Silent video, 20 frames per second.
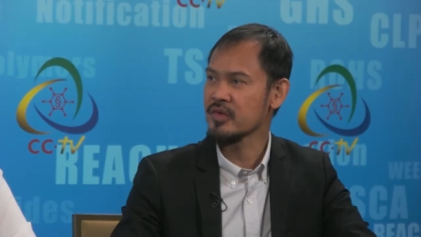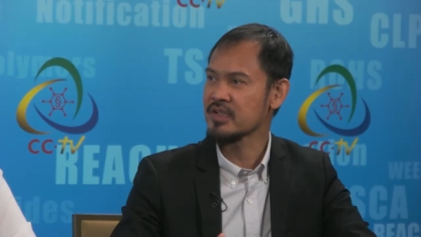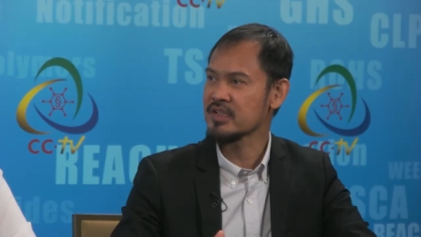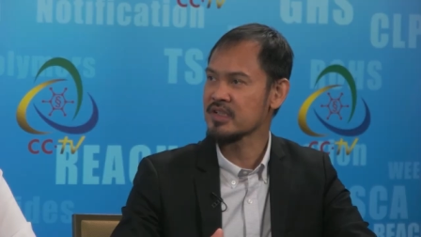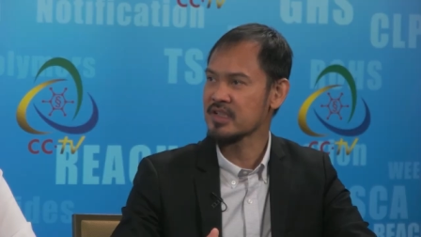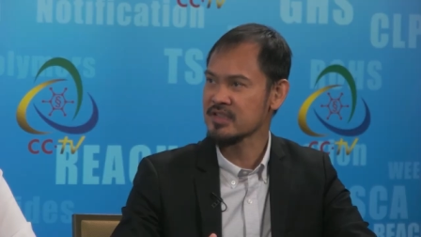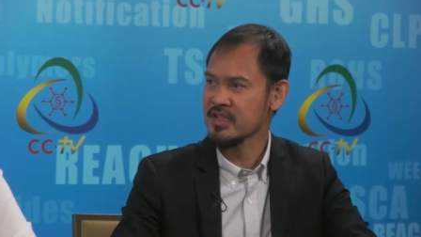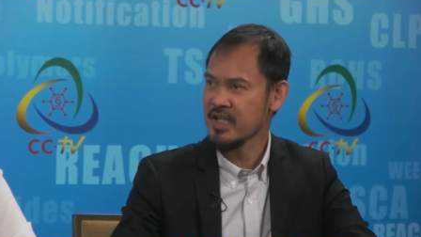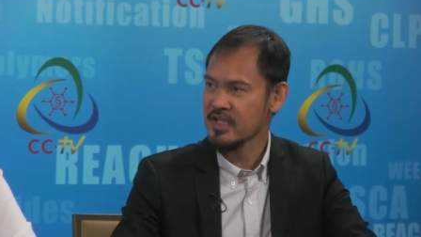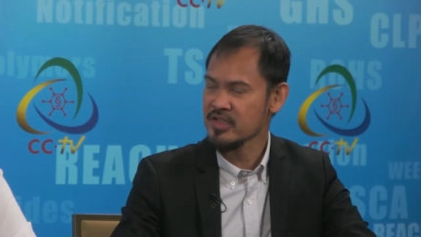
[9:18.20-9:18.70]

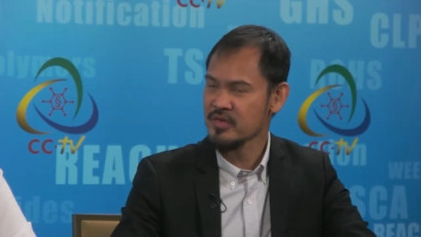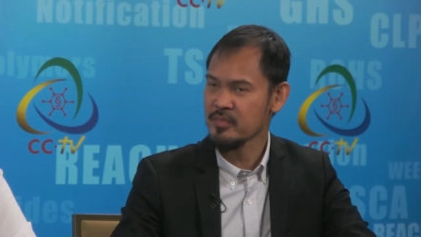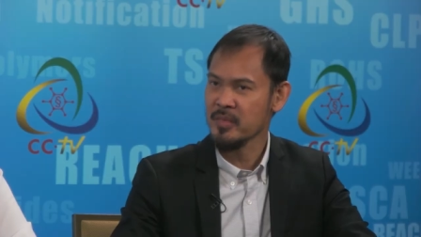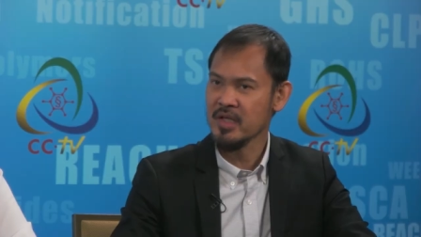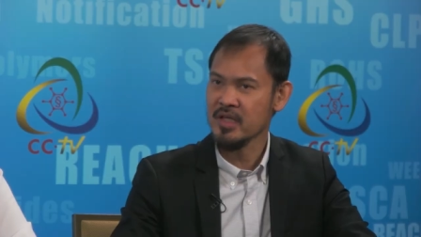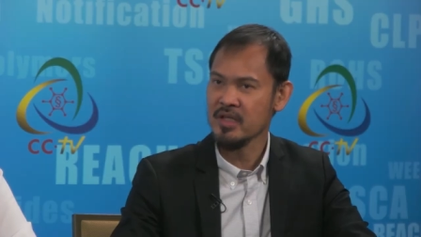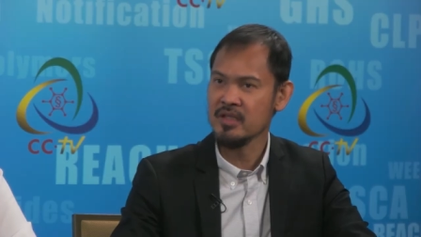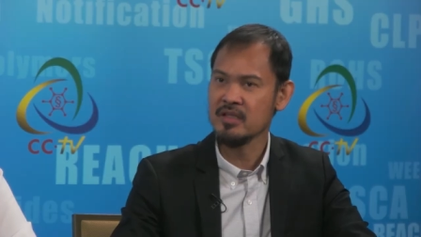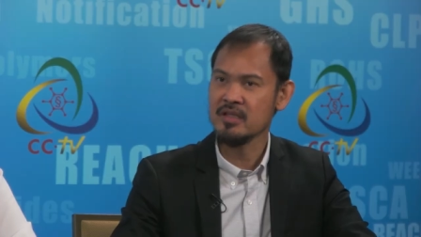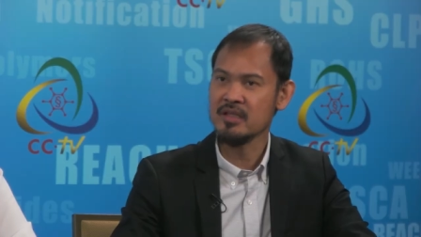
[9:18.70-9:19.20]

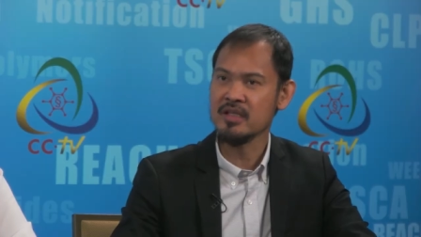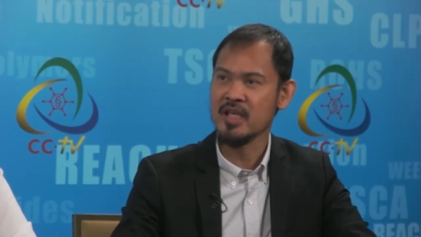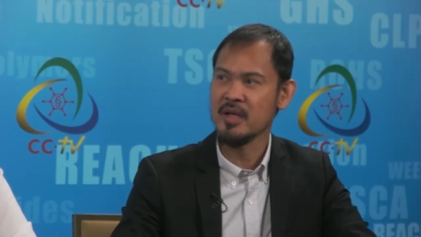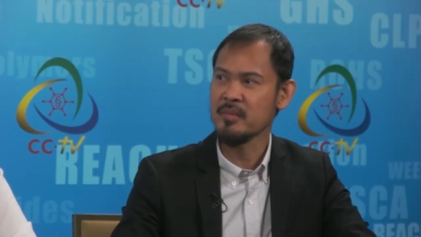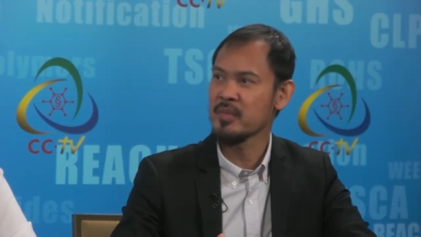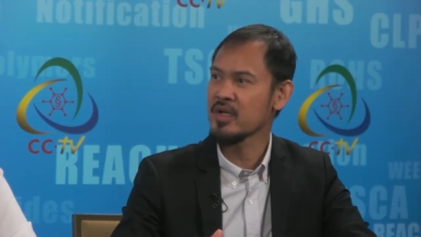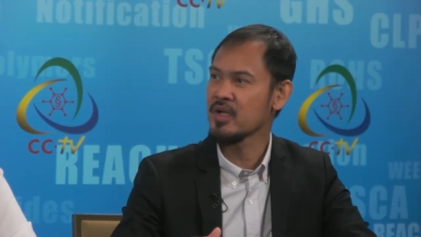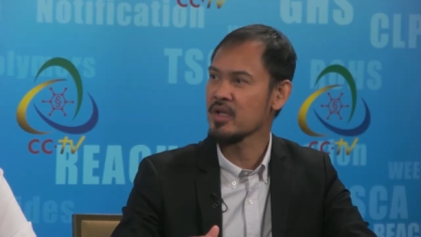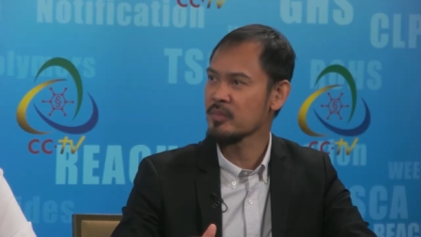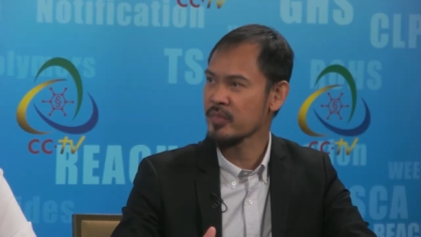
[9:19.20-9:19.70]
assessment,
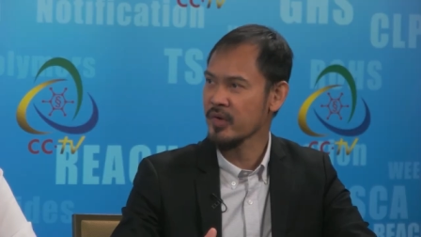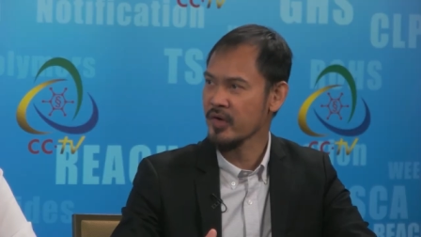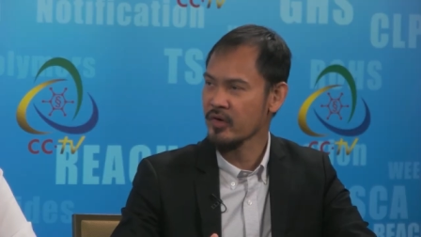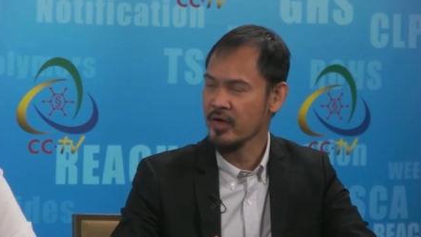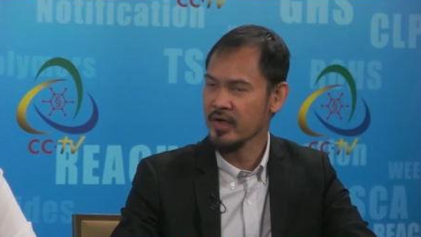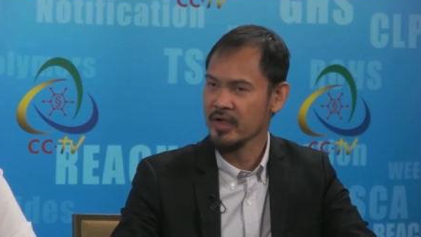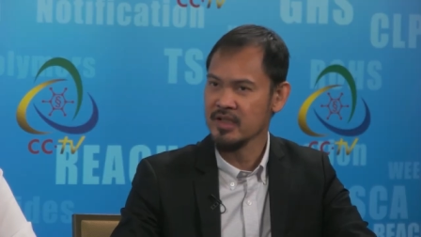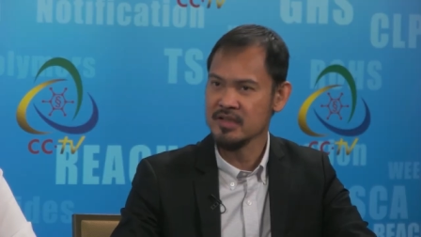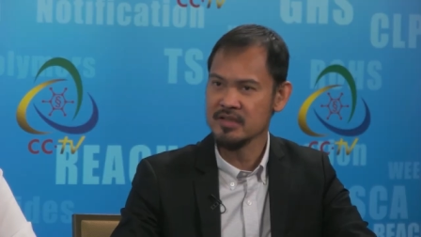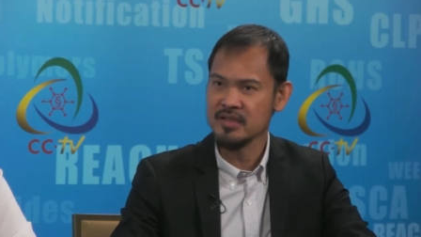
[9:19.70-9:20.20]
chemical
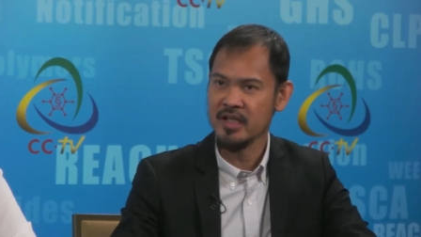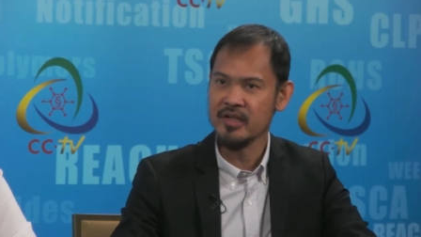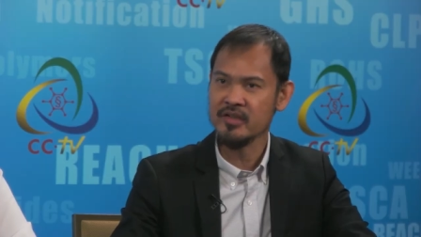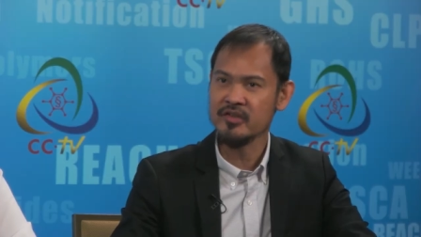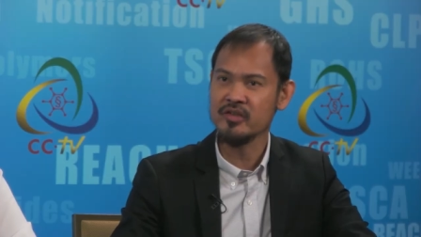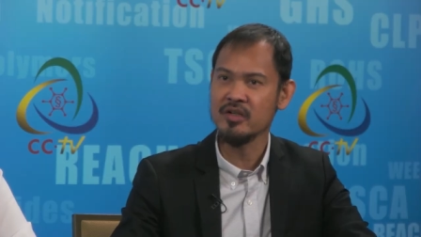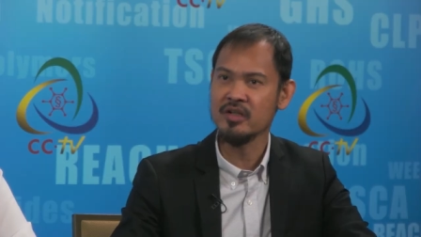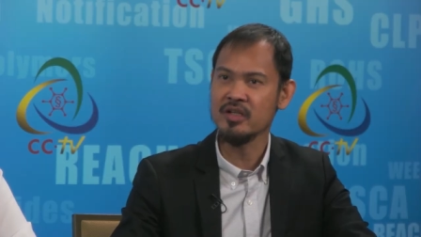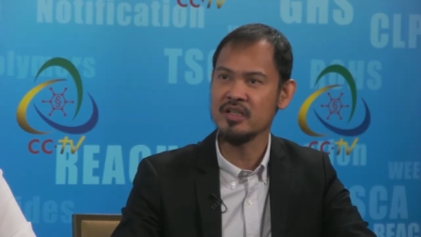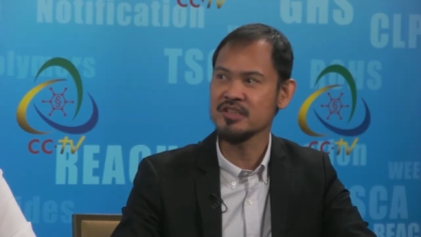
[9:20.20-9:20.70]

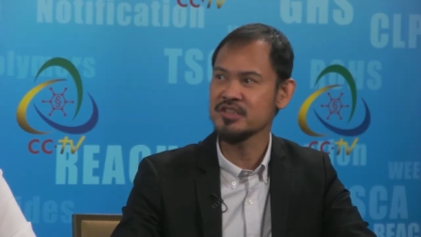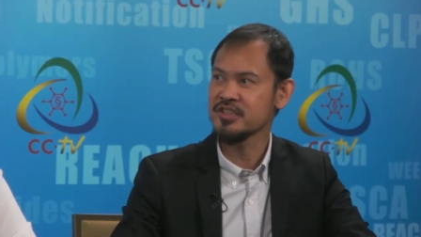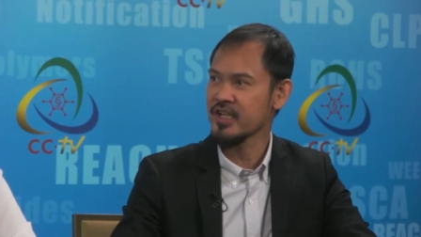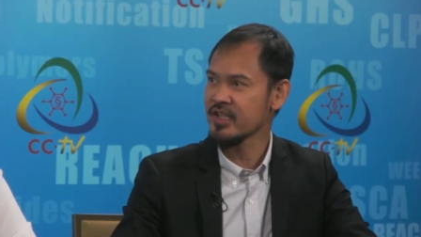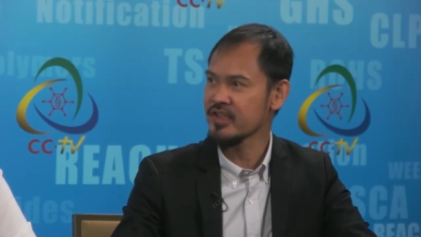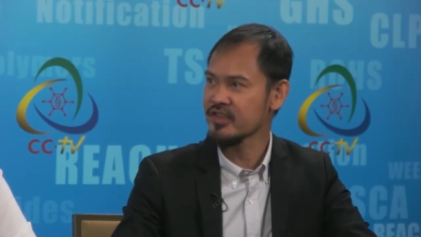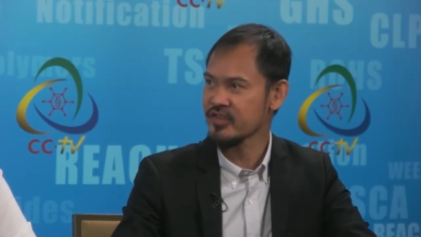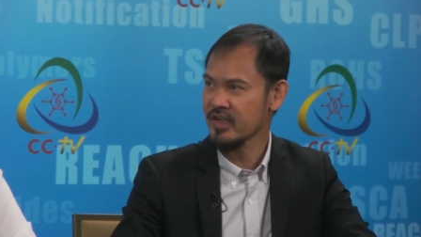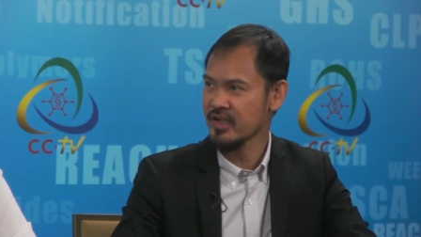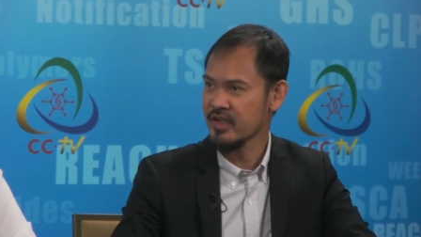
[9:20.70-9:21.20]
prioritization, G
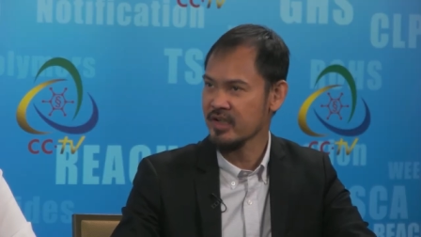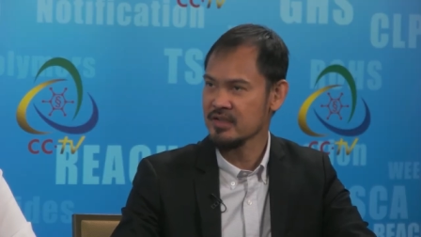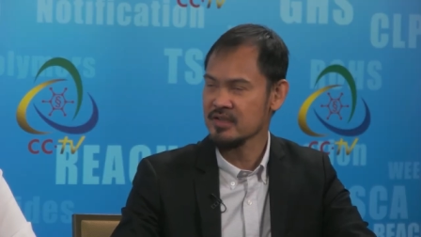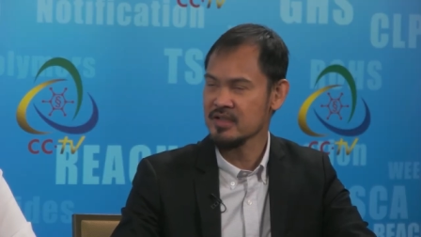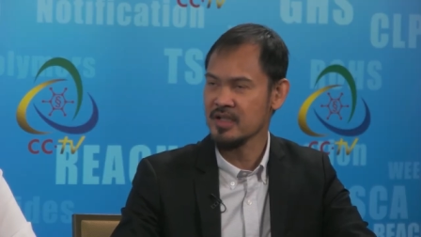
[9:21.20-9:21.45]
H S,